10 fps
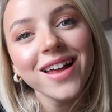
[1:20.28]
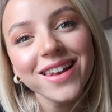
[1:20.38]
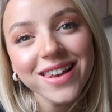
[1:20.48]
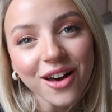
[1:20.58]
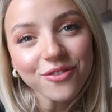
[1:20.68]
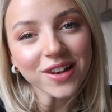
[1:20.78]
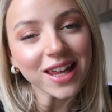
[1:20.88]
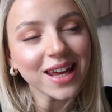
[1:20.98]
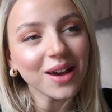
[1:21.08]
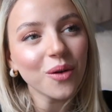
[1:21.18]

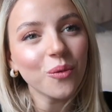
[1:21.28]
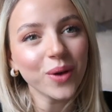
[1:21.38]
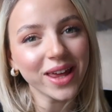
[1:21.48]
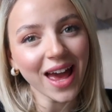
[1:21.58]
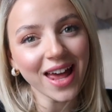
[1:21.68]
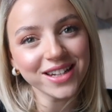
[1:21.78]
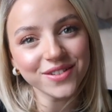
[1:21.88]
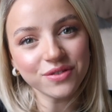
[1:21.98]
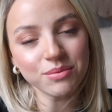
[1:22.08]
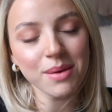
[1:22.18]
lovely
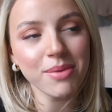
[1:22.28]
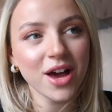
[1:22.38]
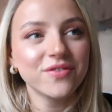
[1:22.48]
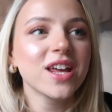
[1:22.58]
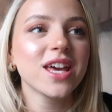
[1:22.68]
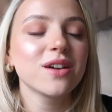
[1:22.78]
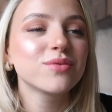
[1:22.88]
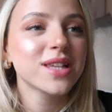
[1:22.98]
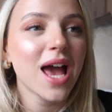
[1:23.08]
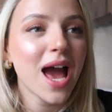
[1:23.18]
weekend for my birthday. It
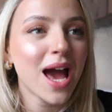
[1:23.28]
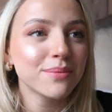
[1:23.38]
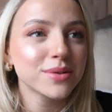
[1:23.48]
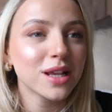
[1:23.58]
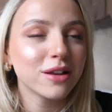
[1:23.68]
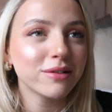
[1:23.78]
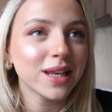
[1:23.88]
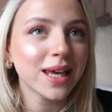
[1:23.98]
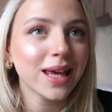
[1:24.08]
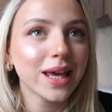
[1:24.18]
was
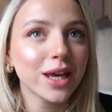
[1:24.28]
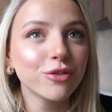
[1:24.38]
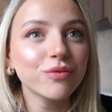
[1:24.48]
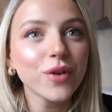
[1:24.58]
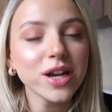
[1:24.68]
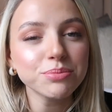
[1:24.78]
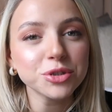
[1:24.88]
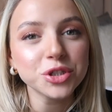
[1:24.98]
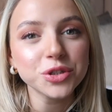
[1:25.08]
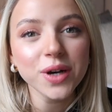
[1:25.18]
absolutely
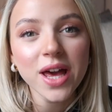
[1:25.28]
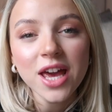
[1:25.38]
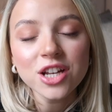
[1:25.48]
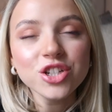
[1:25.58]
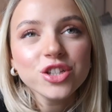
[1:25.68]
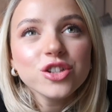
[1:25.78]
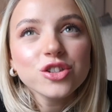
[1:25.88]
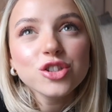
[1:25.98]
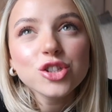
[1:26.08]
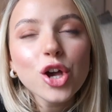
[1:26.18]
incredible, just
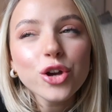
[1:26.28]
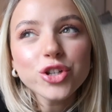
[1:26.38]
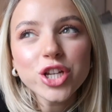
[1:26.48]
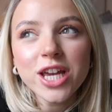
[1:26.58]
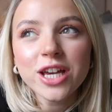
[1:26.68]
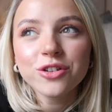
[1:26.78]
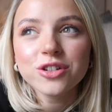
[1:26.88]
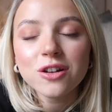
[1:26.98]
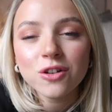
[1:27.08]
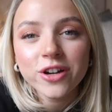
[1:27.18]
so
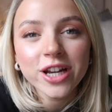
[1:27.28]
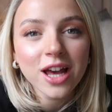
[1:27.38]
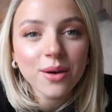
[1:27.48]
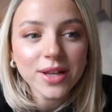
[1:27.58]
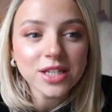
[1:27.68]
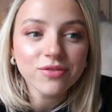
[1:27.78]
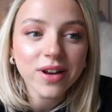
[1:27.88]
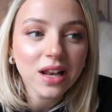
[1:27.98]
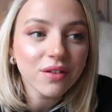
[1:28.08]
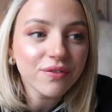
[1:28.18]
chilled. Laurie and I went to
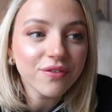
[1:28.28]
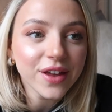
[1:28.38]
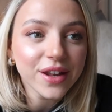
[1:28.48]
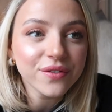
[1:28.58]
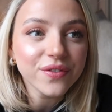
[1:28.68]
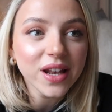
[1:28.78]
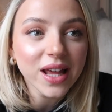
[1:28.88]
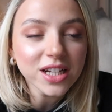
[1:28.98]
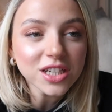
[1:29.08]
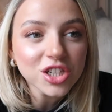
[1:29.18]
Riddle and Finn for
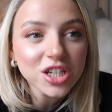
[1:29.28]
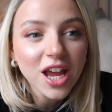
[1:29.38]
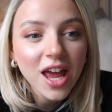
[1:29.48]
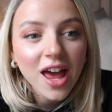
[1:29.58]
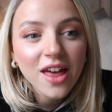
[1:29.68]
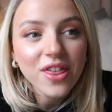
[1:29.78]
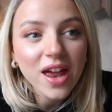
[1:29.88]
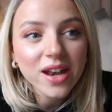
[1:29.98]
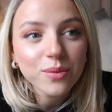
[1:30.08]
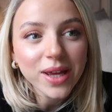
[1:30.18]
lunch.
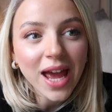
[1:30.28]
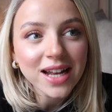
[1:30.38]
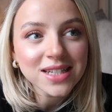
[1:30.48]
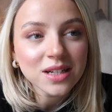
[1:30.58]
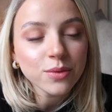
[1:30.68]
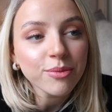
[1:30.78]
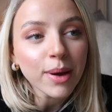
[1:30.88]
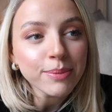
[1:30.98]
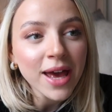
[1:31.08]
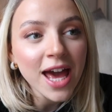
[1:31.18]
Then we had dinner with
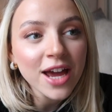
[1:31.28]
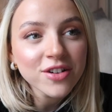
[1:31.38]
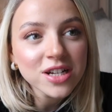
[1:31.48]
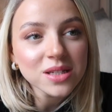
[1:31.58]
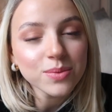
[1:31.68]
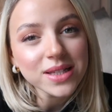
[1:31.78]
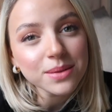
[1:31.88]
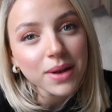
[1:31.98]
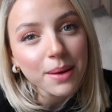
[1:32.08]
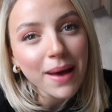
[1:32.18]
my parents, made
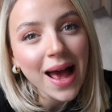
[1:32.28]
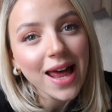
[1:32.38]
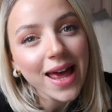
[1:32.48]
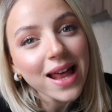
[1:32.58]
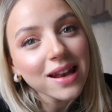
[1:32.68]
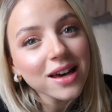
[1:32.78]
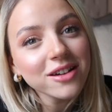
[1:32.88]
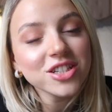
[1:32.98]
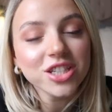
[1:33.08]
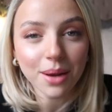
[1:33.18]
some black
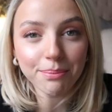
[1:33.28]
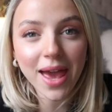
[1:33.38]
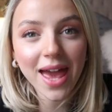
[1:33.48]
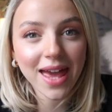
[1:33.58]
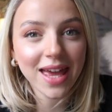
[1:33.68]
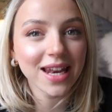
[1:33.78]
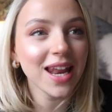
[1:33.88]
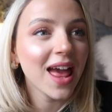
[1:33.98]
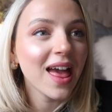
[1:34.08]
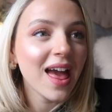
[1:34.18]
paella and
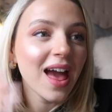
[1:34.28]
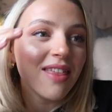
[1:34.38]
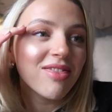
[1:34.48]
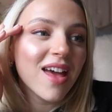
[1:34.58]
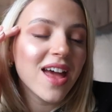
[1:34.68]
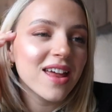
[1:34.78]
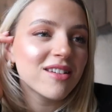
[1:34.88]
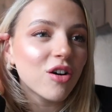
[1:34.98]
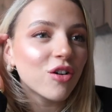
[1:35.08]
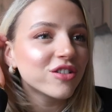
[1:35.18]
champagne. And
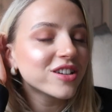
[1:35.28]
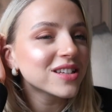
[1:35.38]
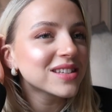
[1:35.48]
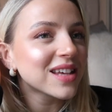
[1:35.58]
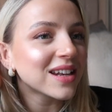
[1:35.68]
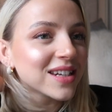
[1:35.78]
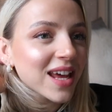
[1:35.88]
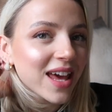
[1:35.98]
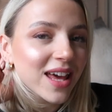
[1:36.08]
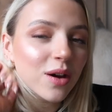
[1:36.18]
then on
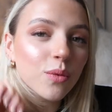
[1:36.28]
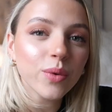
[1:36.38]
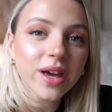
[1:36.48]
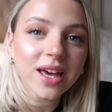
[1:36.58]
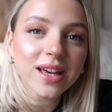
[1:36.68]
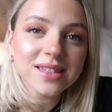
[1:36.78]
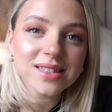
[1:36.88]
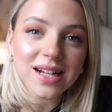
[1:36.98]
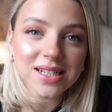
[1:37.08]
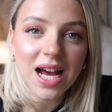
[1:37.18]
Sunday, we
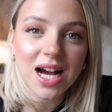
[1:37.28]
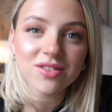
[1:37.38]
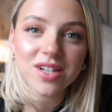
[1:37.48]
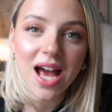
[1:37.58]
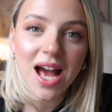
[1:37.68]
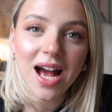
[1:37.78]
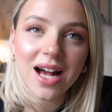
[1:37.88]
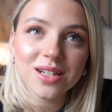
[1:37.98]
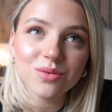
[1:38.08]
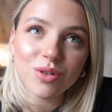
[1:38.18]
sat down
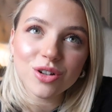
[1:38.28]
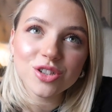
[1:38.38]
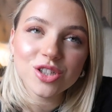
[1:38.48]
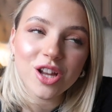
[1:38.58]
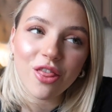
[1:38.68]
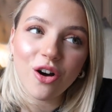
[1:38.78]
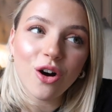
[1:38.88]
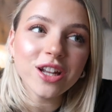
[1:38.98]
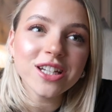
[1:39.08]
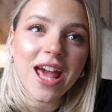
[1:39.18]
and watched The
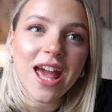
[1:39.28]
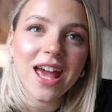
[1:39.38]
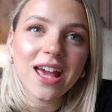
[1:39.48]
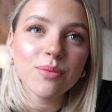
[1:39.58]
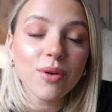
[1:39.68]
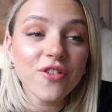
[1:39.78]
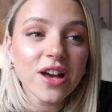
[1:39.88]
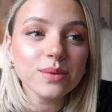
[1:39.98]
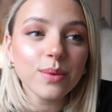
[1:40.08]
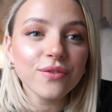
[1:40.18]
Holiday. Well,
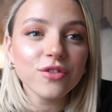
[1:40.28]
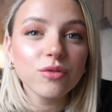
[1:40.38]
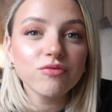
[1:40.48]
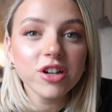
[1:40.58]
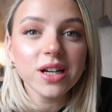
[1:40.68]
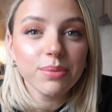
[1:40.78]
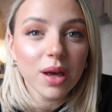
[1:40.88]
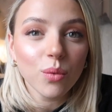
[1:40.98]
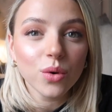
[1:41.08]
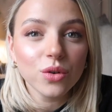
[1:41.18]
first we went for a really
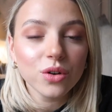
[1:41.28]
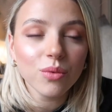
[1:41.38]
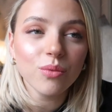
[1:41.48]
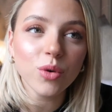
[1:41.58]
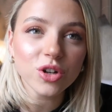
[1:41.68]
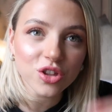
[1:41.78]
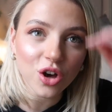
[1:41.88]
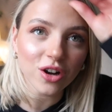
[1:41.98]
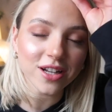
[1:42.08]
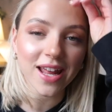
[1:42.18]
big walk, watched The
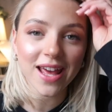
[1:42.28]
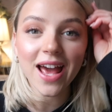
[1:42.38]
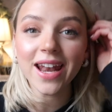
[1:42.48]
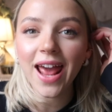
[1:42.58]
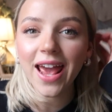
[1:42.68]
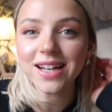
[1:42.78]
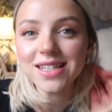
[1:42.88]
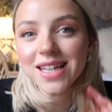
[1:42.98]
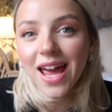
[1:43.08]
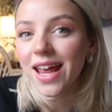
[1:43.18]
Holiday and
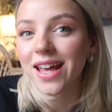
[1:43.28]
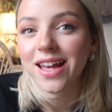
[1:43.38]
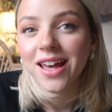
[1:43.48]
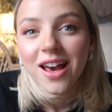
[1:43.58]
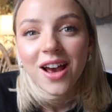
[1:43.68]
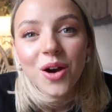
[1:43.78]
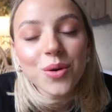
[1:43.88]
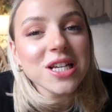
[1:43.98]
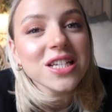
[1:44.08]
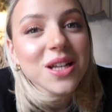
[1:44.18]
ate cake,
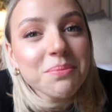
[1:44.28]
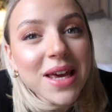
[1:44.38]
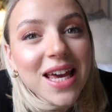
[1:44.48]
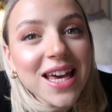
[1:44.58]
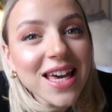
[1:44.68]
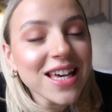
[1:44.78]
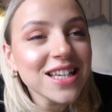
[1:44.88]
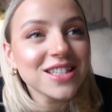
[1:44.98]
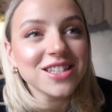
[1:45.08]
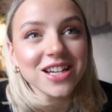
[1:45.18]
which to me
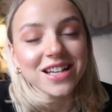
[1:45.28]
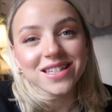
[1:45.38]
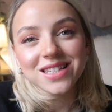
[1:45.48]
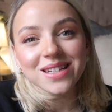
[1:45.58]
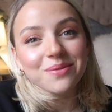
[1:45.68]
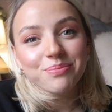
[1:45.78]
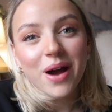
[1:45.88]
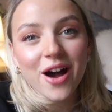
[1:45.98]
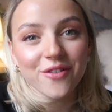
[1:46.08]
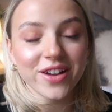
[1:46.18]
is just
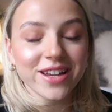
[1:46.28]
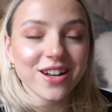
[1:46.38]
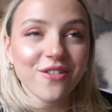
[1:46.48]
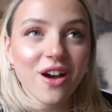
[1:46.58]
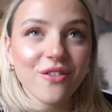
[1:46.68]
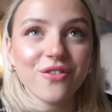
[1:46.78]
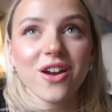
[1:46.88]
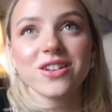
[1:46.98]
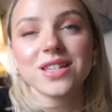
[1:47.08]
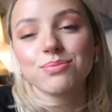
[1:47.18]
perfect. I felt
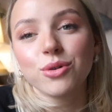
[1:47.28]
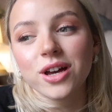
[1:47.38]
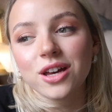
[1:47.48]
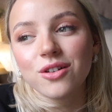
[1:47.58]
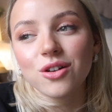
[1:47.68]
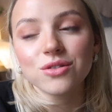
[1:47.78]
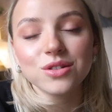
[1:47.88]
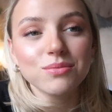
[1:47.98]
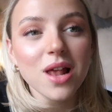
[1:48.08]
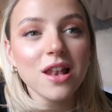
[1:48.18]
very spoiled. I got
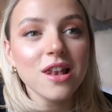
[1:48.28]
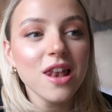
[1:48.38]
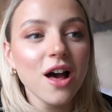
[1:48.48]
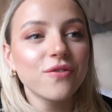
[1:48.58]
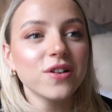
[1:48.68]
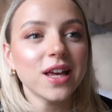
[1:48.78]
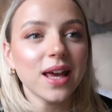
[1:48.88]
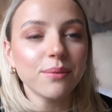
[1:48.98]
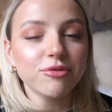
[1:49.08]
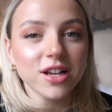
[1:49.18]
some
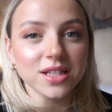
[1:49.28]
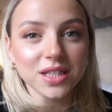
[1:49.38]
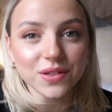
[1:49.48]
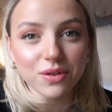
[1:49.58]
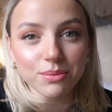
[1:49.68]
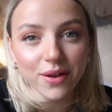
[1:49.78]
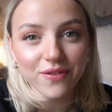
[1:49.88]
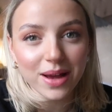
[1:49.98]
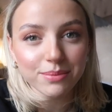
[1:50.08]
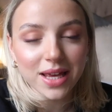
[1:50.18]
lovely presents from my
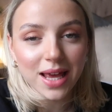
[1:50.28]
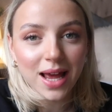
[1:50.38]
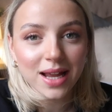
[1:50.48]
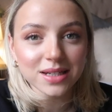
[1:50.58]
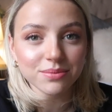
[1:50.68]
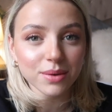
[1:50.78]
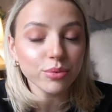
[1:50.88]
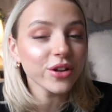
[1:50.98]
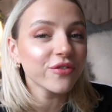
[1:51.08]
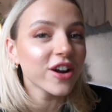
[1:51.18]
family and my
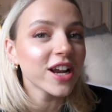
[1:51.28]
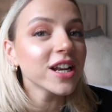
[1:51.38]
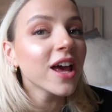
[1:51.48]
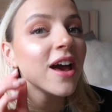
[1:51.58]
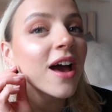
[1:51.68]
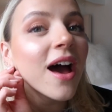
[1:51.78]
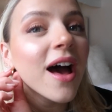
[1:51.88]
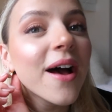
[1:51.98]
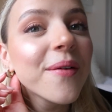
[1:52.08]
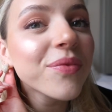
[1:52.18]
boyfriend.
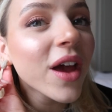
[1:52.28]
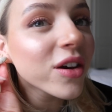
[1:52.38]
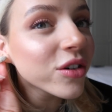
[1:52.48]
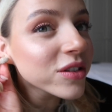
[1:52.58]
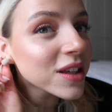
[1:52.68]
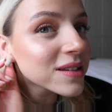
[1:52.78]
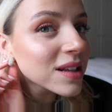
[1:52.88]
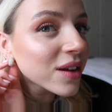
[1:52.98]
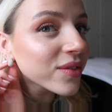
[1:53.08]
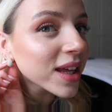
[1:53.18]
I got these
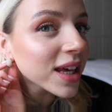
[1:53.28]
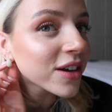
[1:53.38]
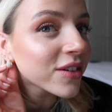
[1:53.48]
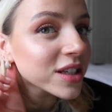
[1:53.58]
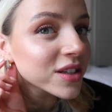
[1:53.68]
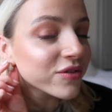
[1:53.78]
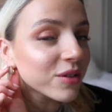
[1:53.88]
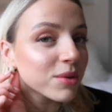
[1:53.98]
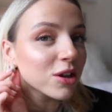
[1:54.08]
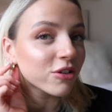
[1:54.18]
lovely earrings
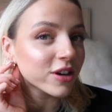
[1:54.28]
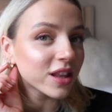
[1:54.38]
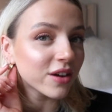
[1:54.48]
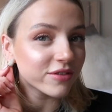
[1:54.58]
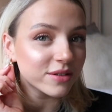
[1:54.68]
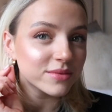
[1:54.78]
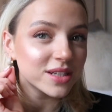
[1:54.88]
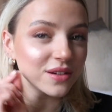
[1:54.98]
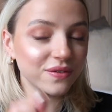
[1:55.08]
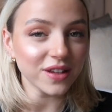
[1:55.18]
from Laurie. They're from
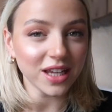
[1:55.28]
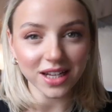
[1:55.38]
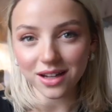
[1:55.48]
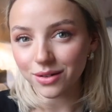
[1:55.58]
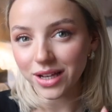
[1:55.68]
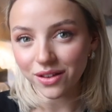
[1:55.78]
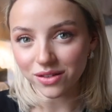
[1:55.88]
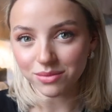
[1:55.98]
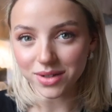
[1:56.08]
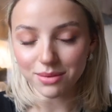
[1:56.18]
Daphne. I'll
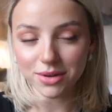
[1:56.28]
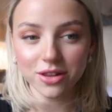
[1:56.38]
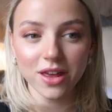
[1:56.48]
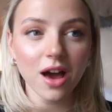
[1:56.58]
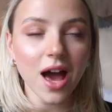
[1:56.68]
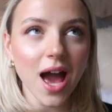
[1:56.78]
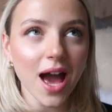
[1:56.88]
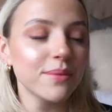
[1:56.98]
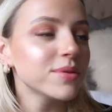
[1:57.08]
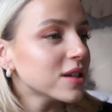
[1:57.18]
leave them down below. They are
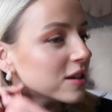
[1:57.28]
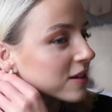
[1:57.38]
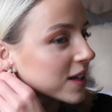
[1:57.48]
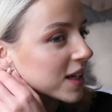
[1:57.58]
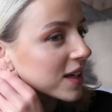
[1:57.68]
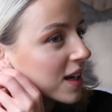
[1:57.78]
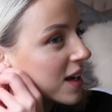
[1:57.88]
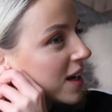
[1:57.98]
absolutely